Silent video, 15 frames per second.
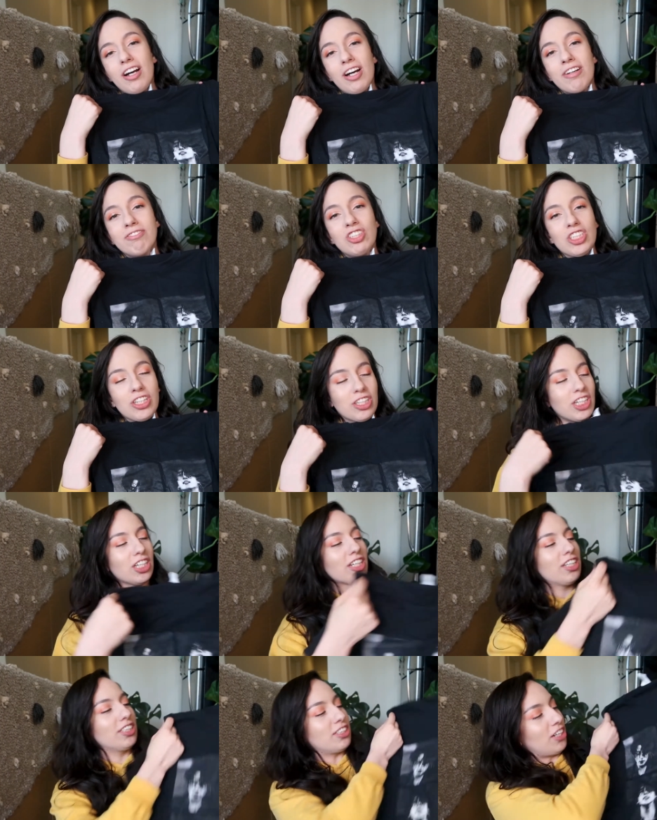of
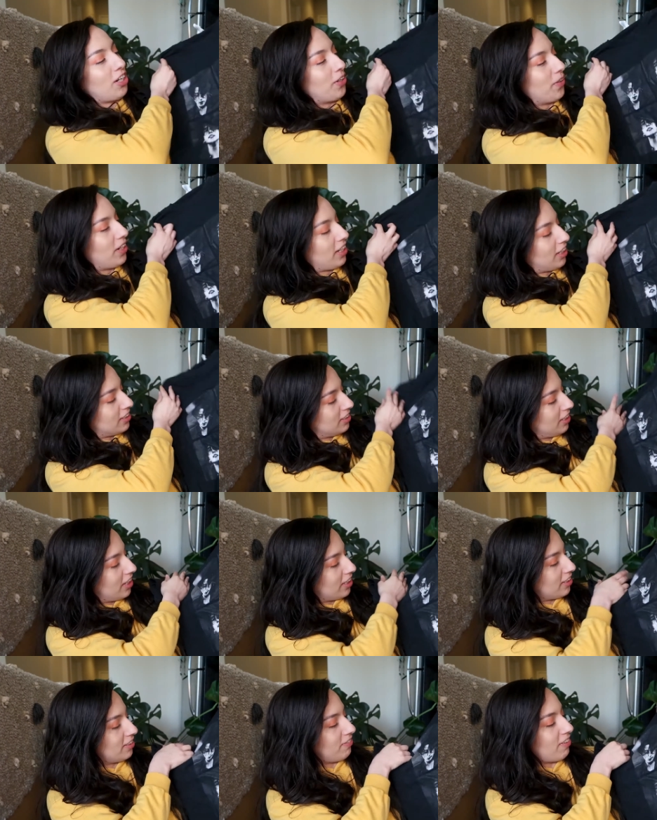Jungkook, so it's
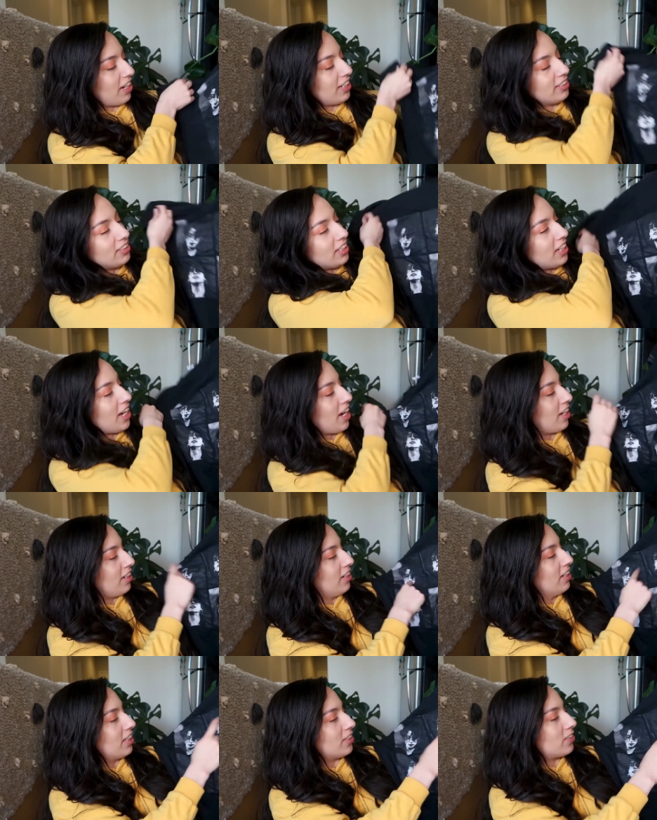his face
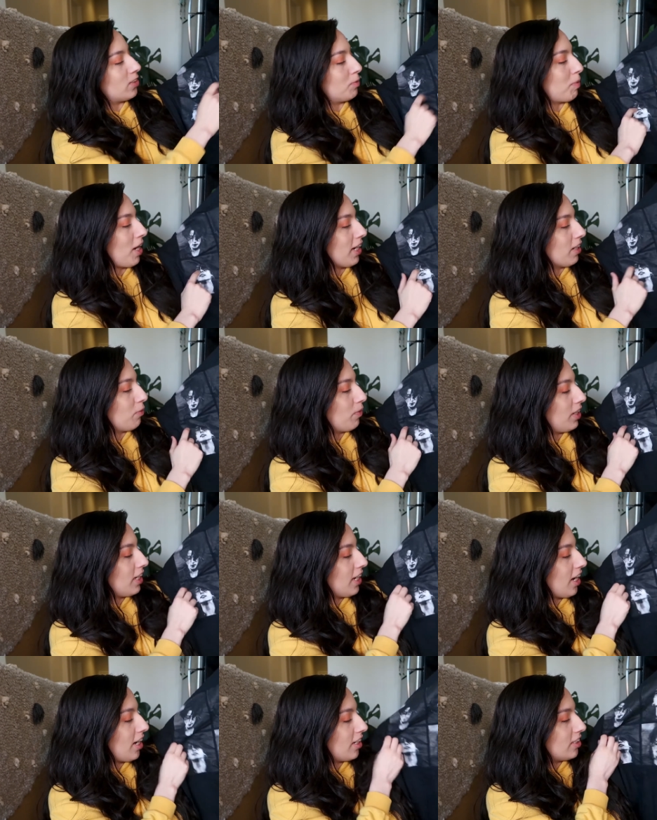again. This was back when
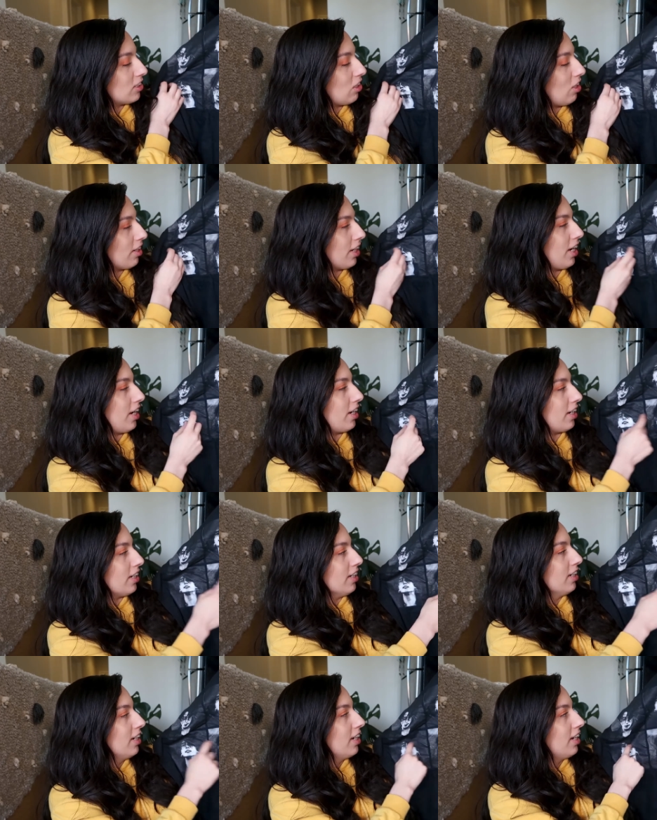he had his long
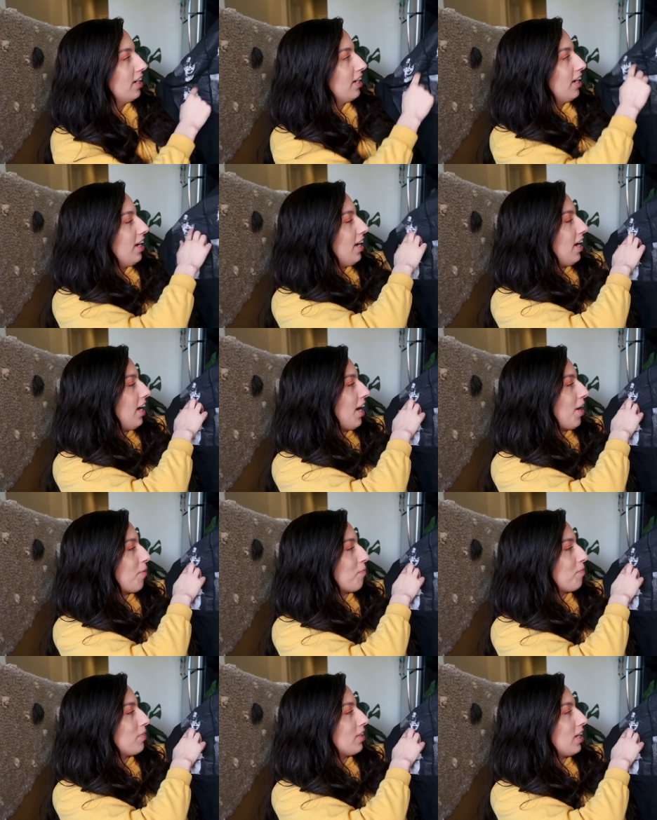hair,
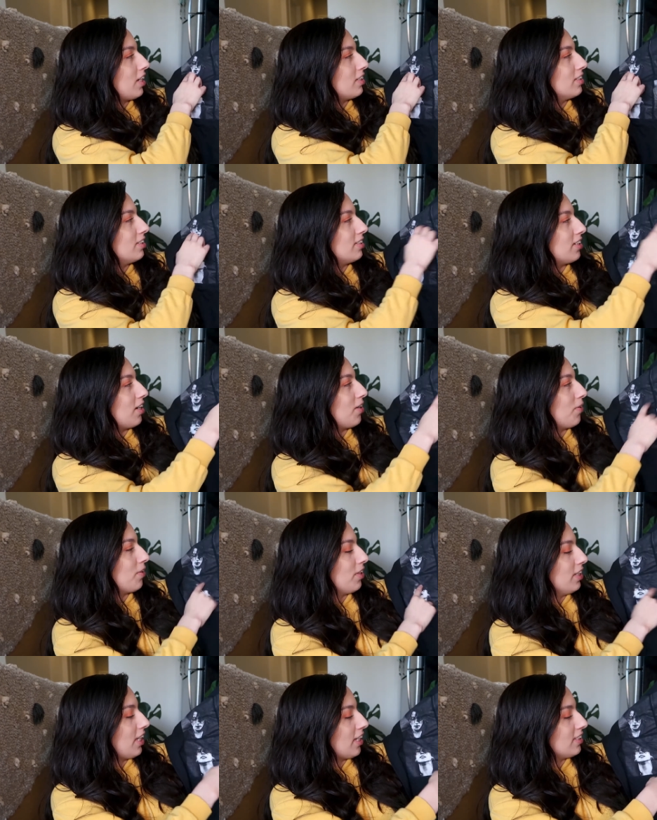and
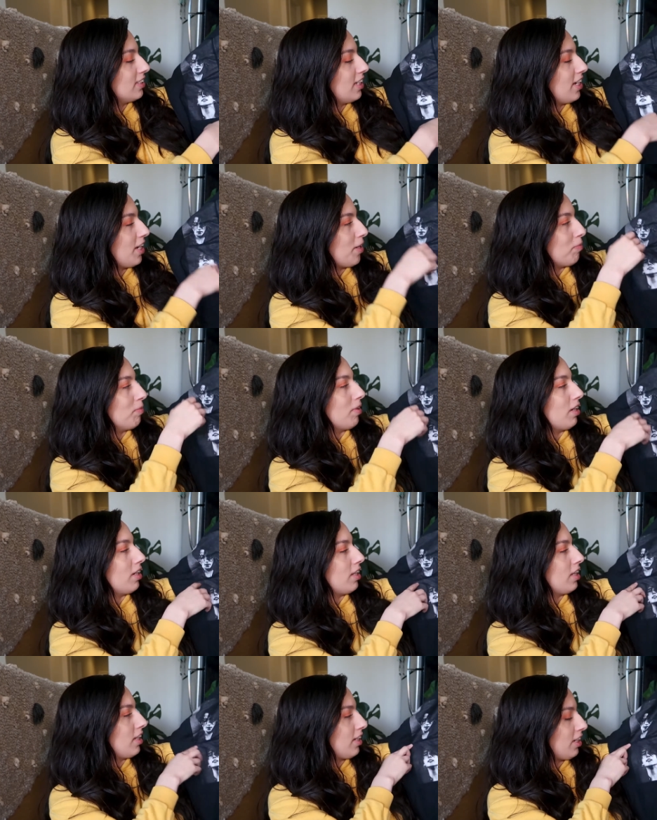so that's him,
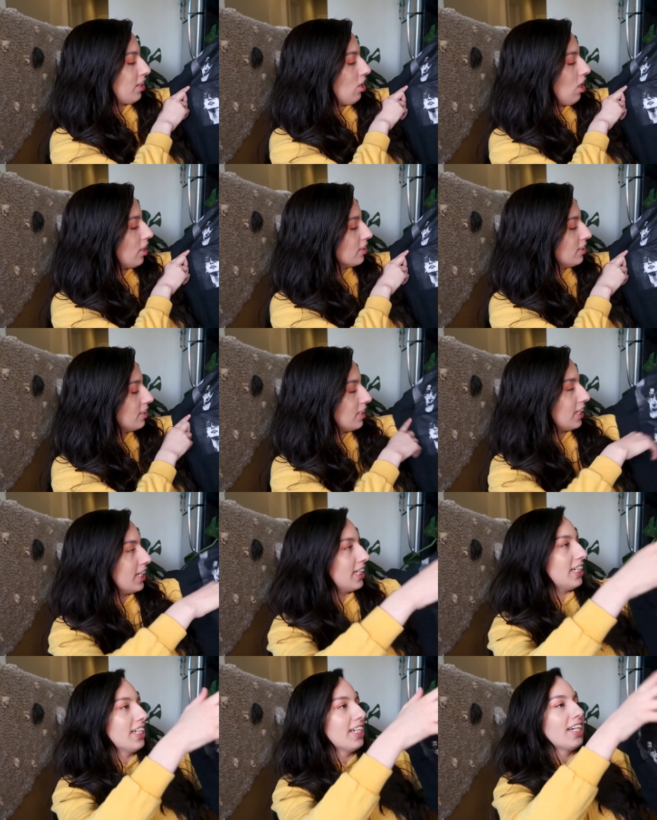I think, in
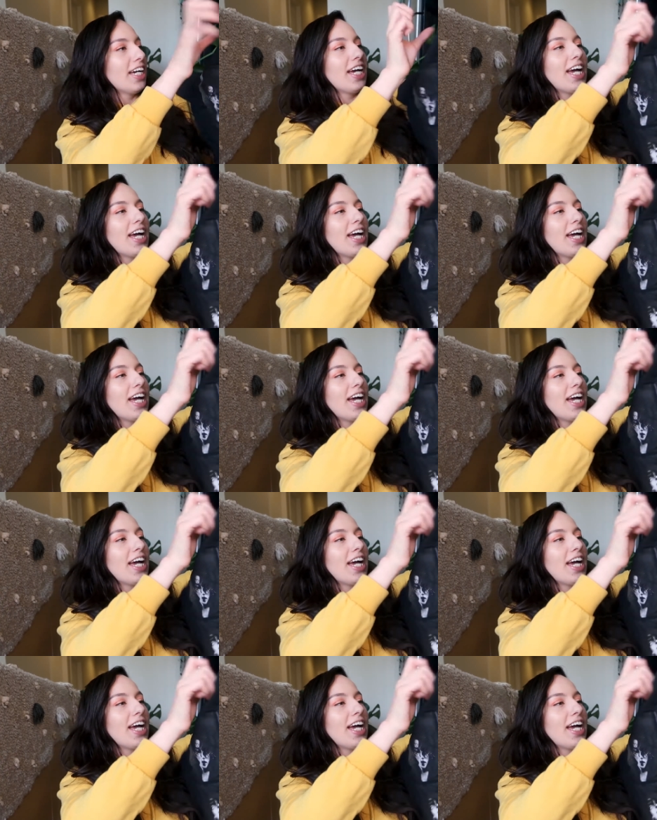concert.